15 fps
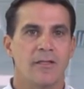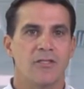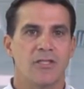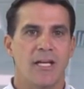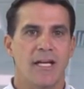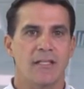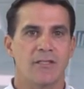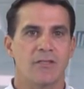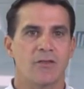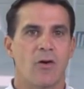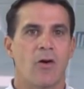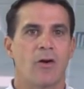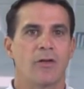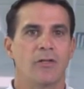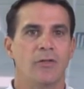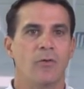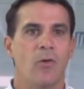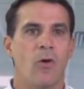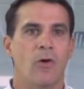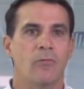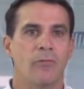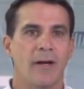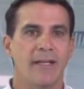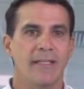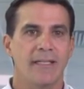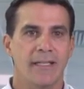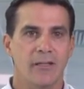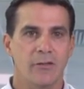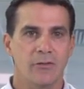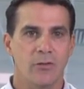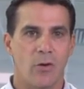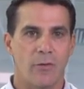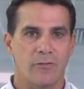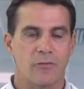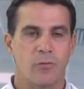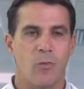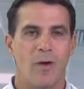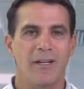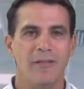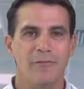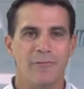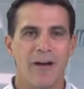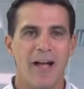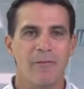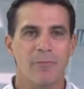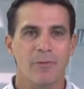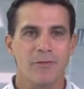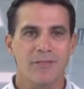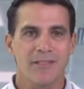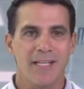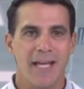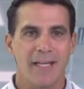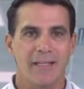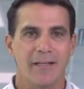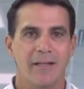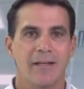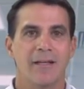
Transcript: chances are you already killed off 25%